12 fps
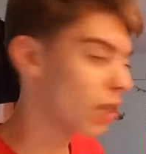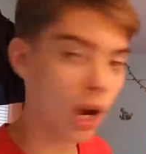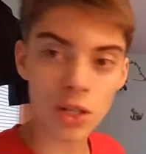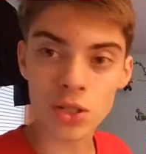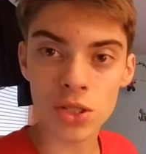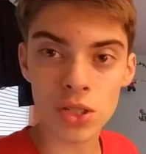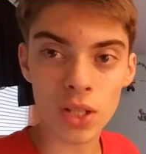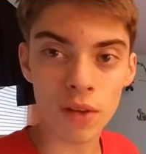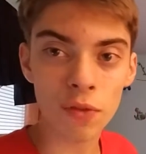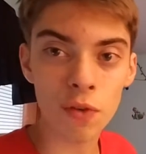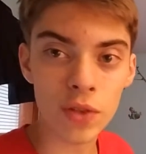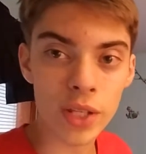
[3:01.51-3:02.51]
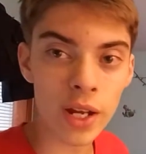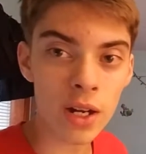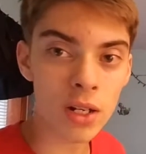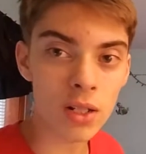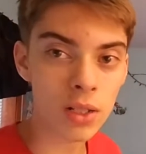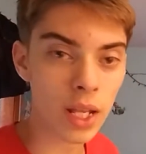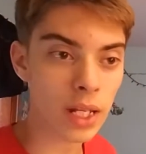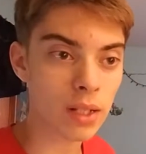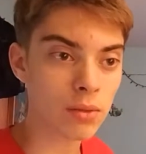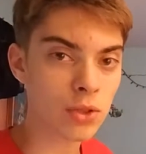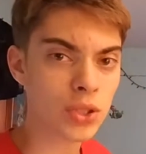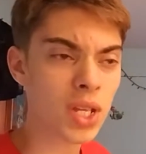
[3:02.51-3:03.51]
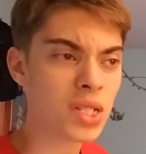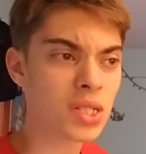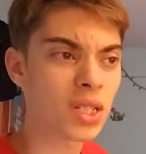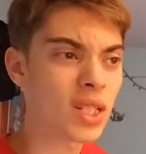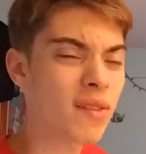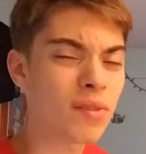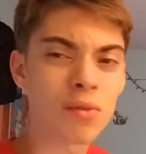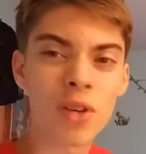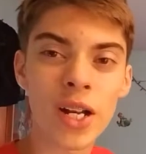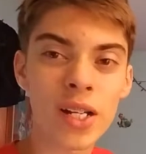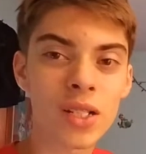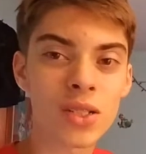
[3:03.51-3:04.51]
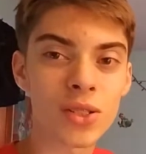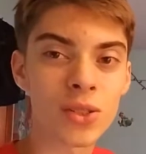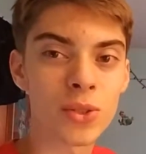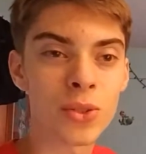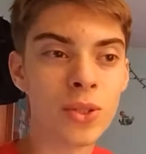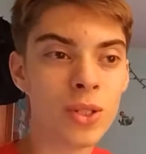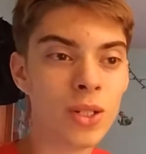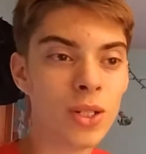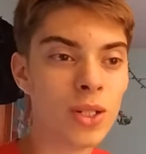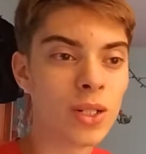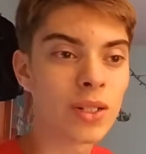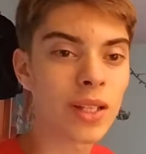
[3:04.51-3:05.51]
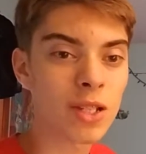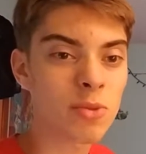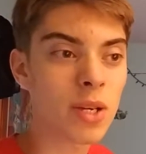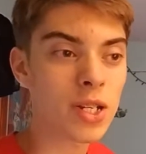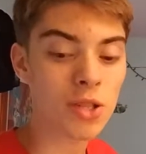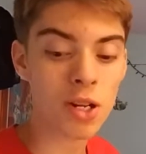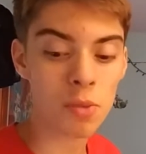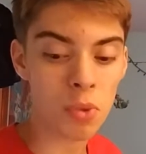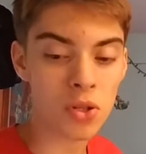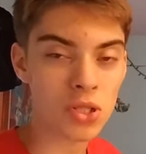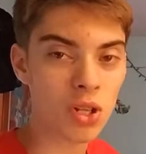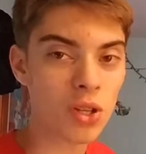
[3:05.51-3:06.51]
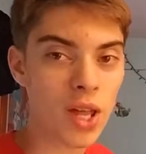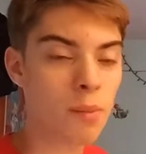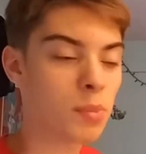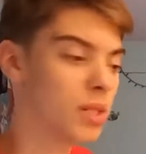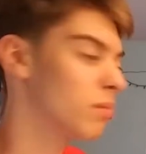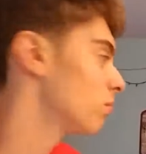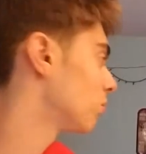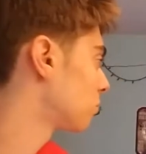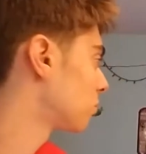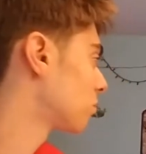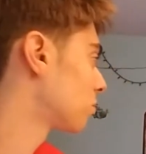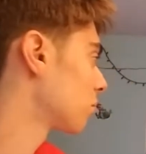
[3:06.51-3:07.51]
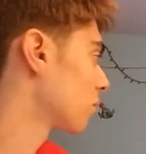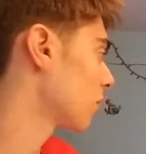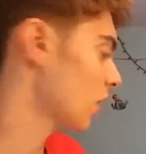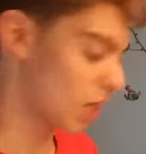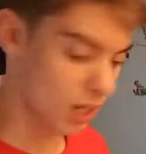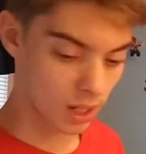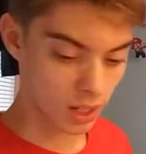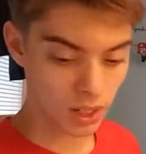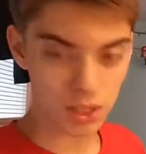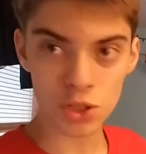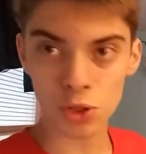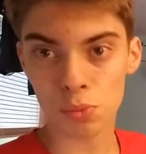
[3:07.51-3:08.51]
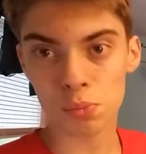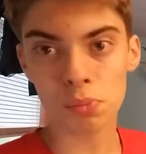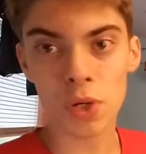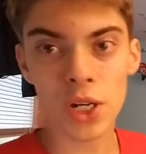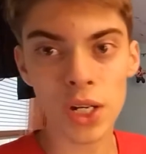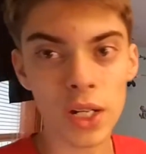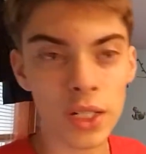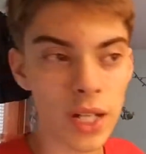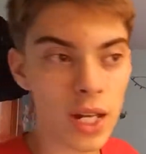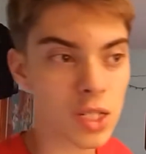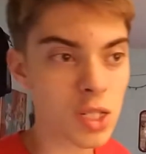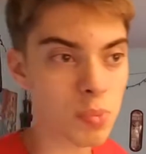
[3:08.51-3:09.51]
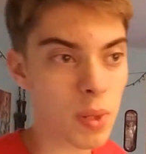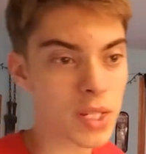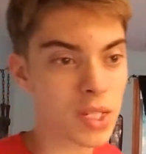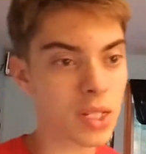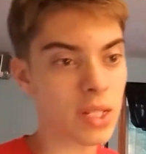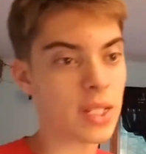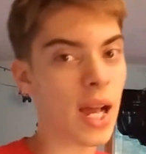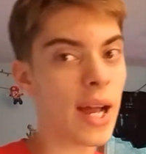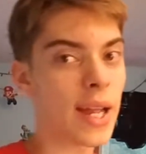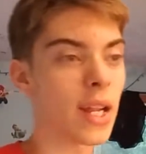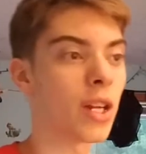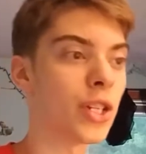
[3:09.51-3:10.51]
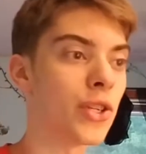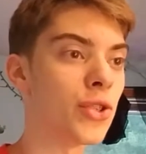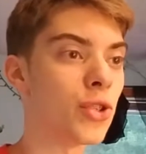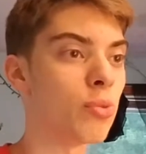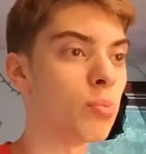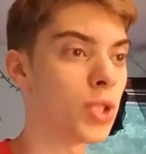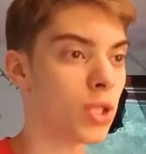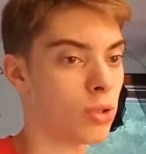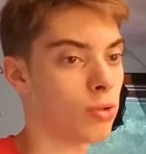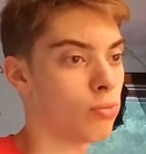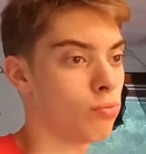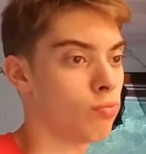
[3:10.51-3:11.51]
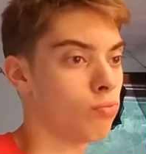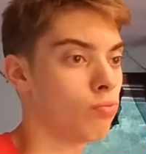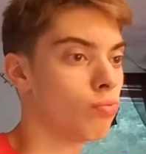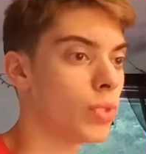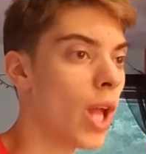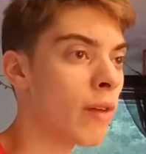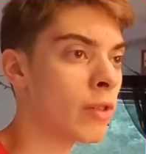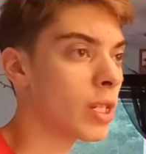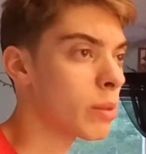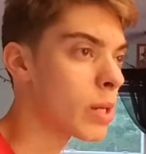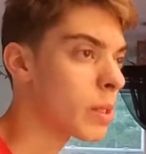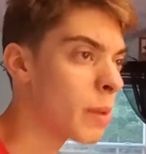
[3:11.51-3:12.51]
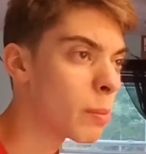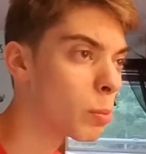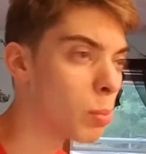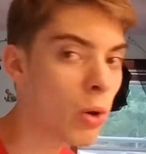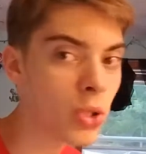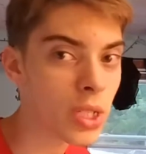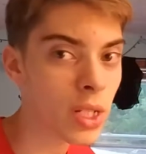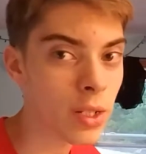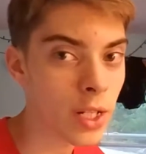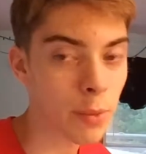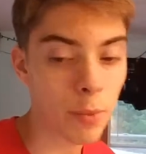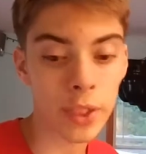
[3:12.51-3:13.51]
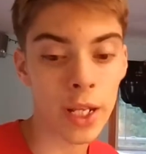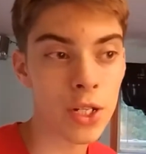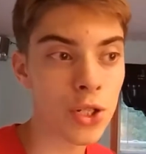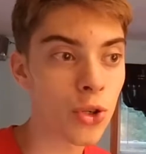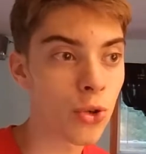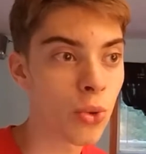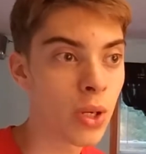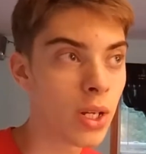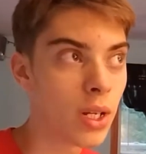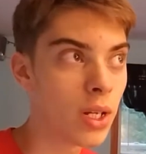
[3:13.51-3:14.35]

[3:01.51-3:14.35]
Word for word: carts stuff over there, like 2011, right? So that's when I started posting all that. But so Mario Kart Knex is basically dying on YouTube, so not really many people post it, and when they do,